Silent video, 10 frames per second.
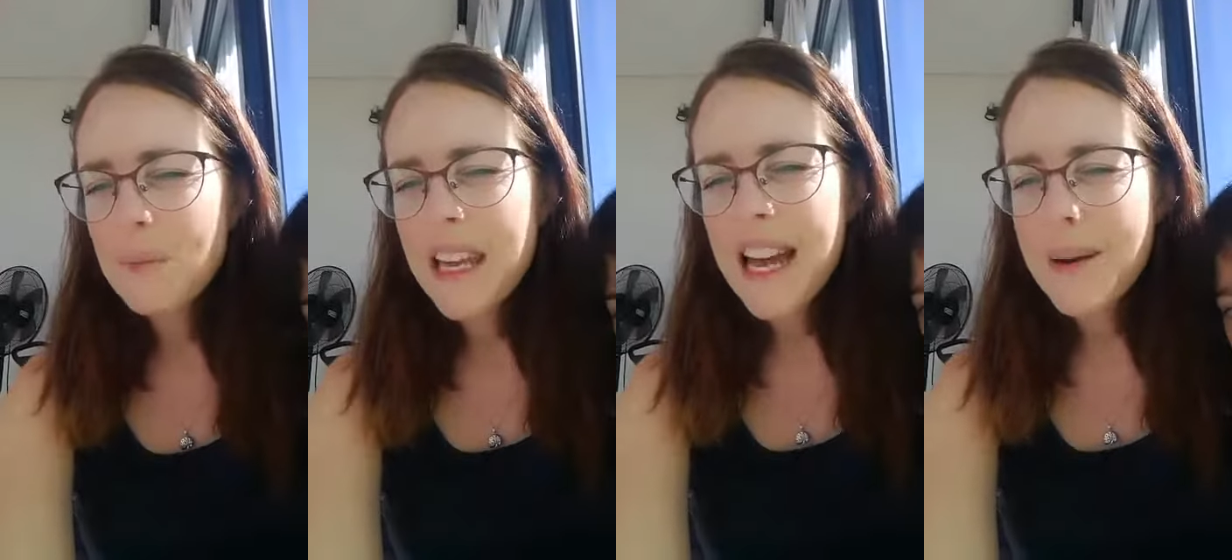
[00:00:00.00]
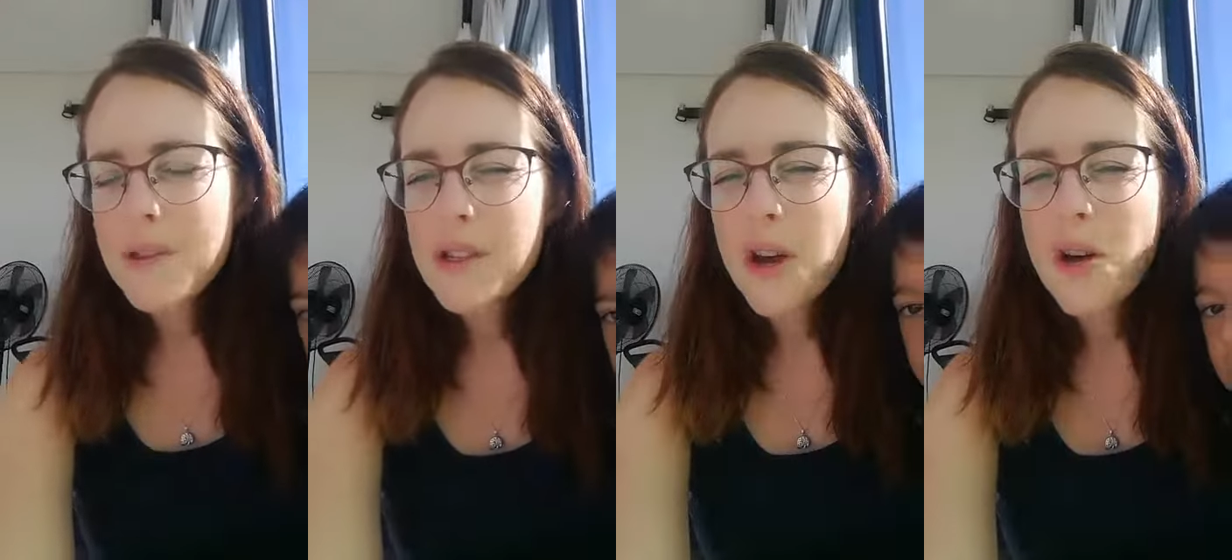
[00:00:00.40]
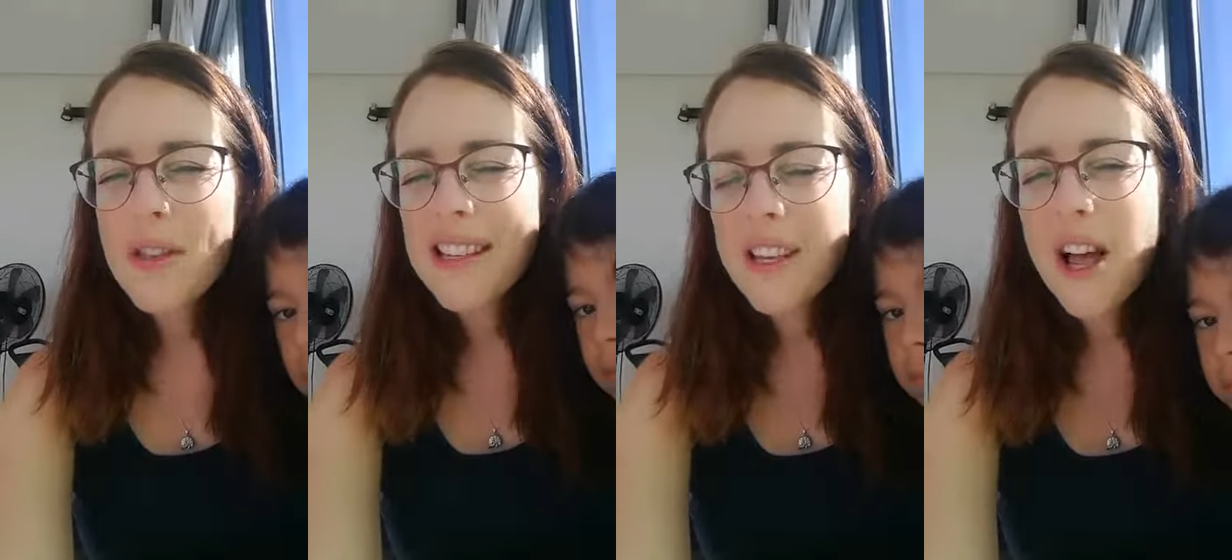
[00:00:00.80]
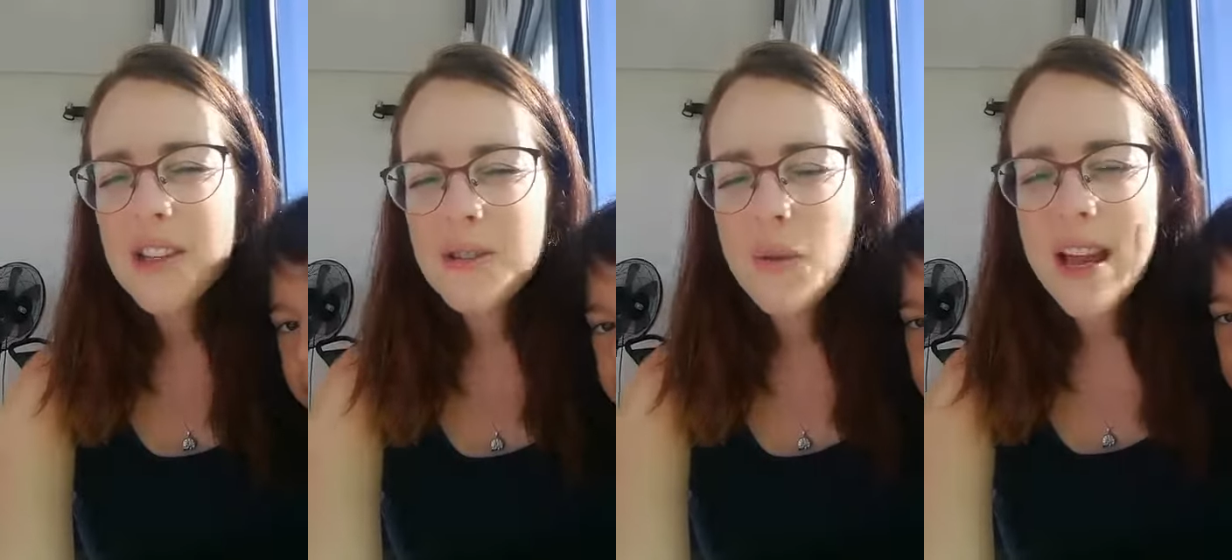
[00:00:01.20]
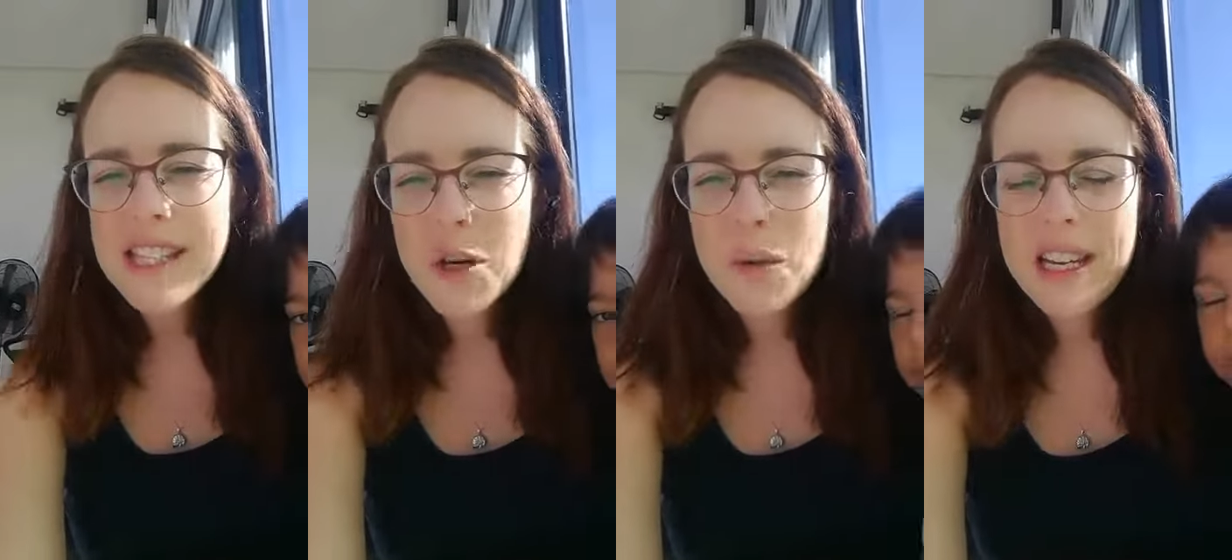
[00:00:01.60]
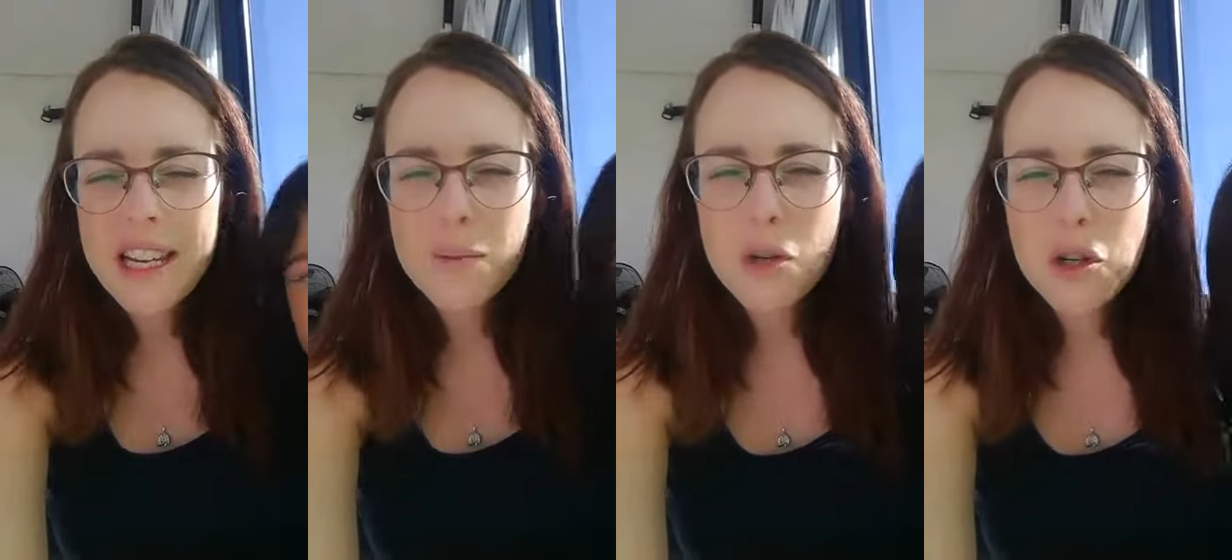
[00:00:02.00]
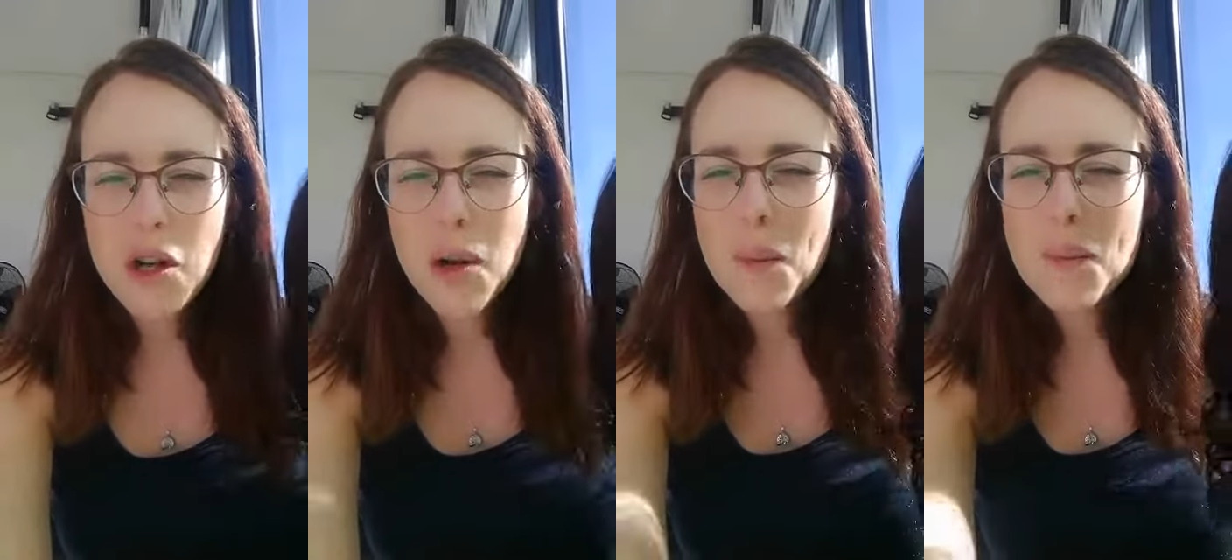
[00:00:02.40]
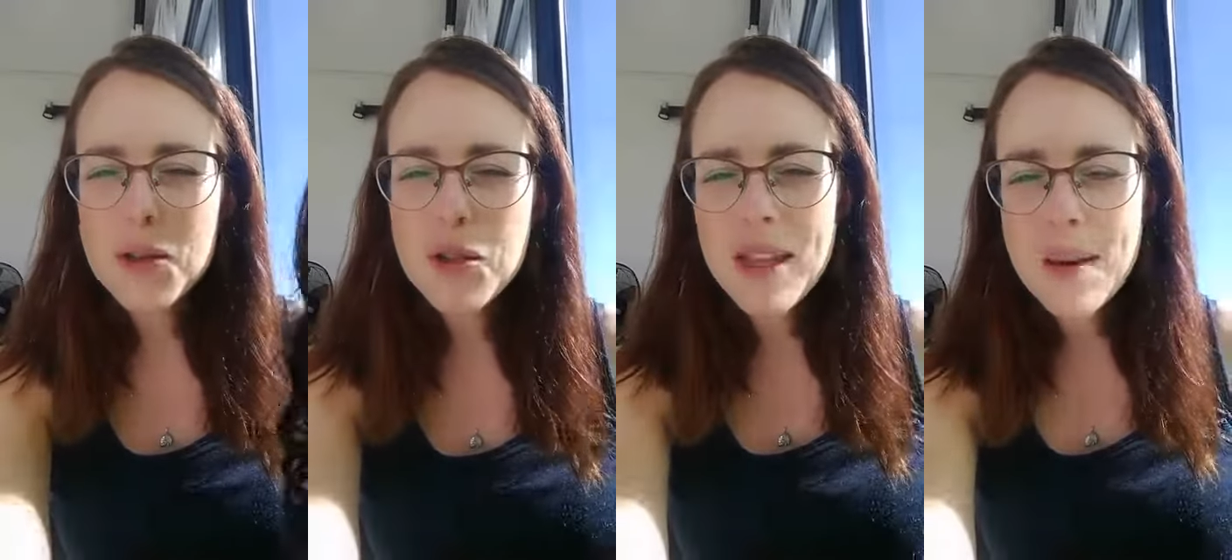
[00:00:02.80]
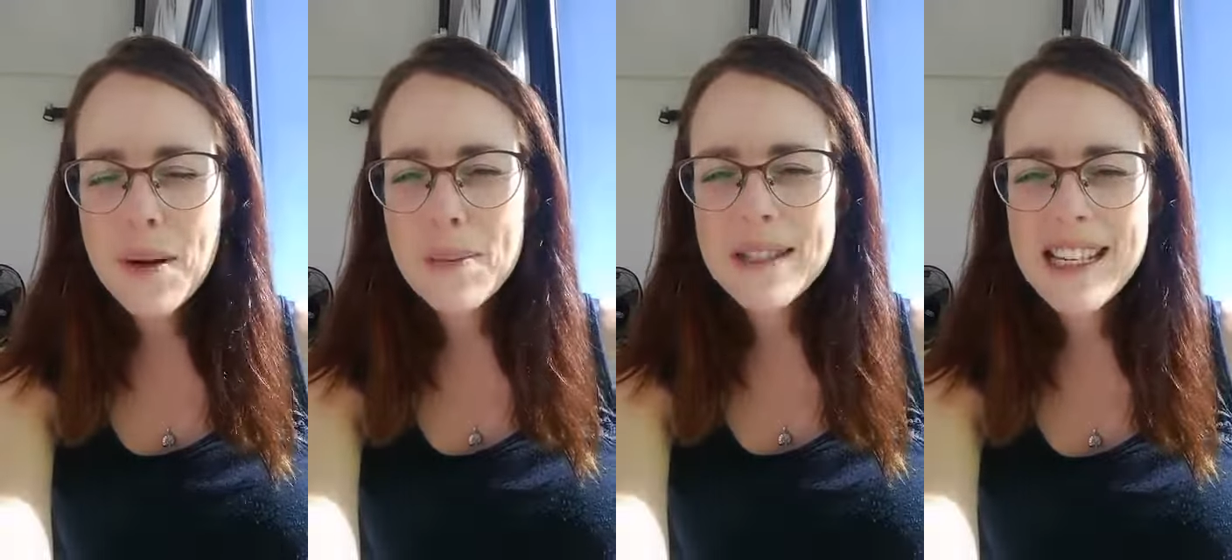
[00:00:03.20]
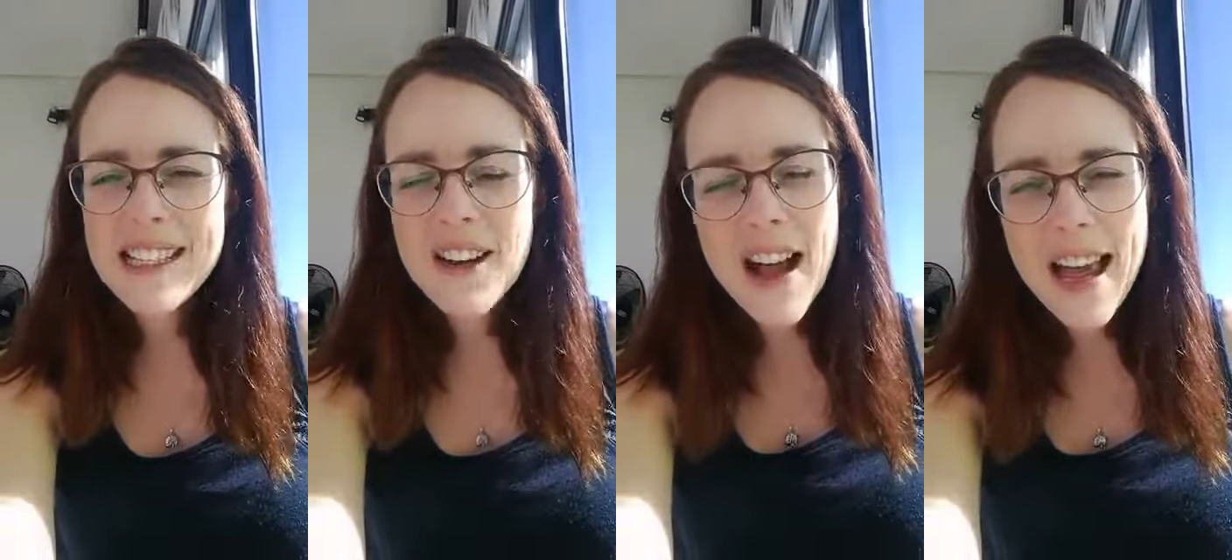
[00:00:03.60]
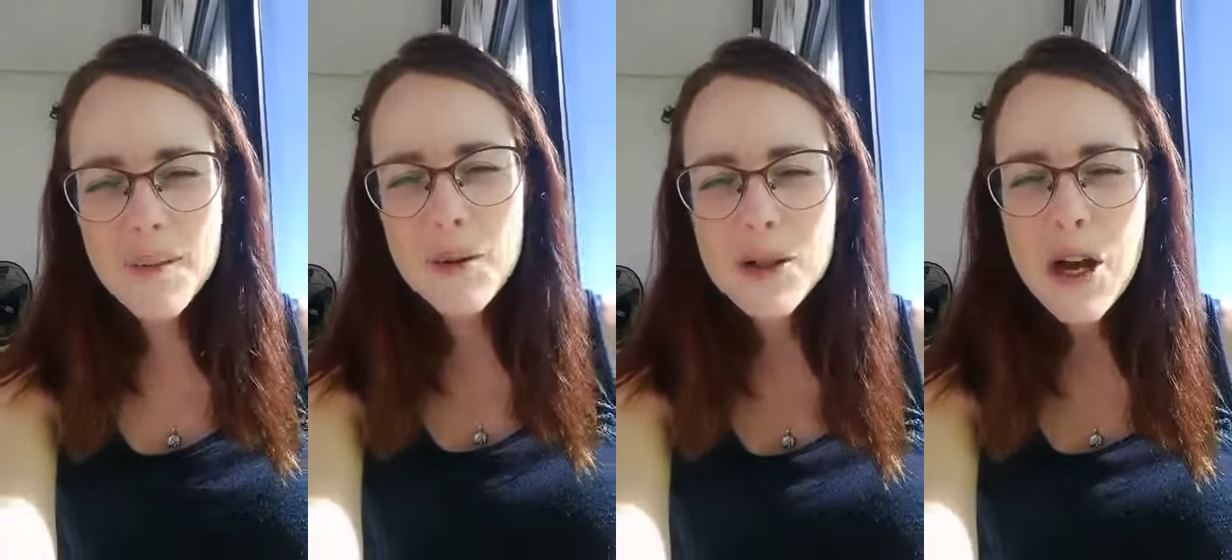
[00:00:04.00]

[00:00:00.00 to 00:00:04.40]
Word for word: Um, so there's lots of ways that we can um, do that by protecting our animals.